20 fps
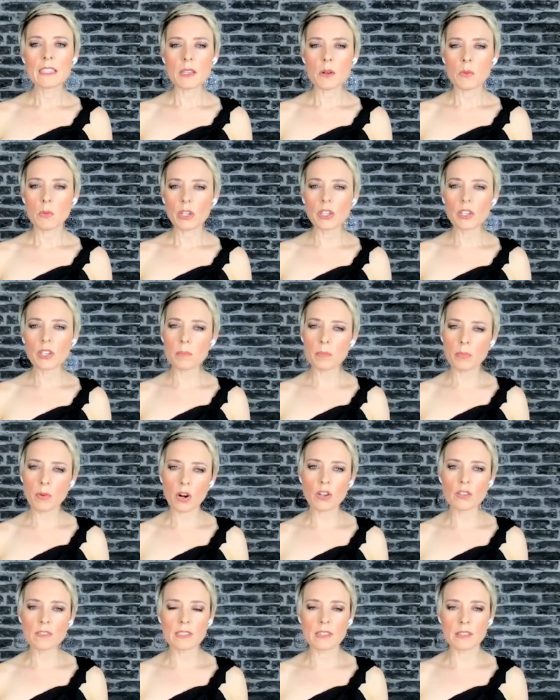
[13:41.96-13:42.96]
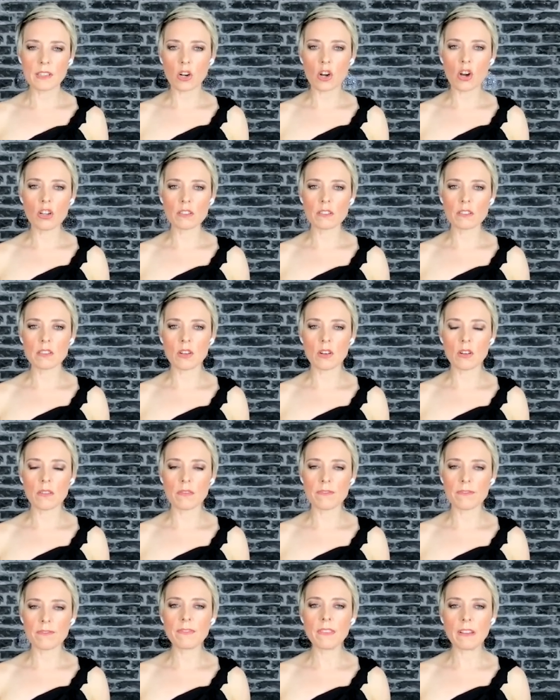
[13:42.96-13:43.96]
So what are the pros and the cons
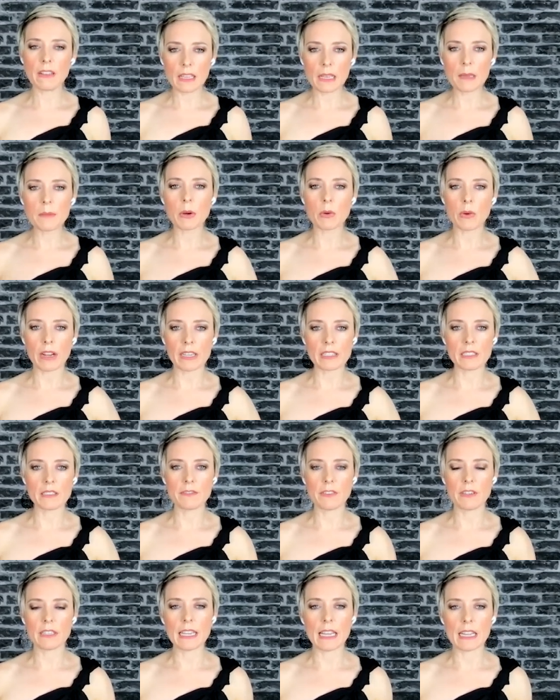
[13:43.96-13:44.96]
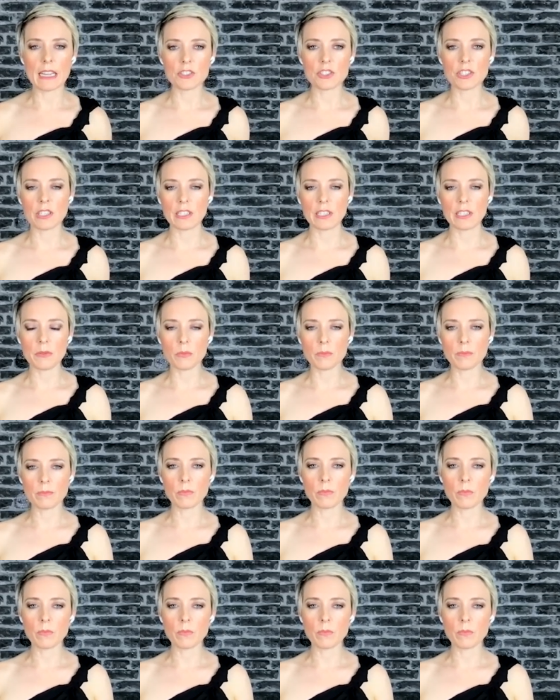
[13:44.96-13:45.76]
of immigrating financially?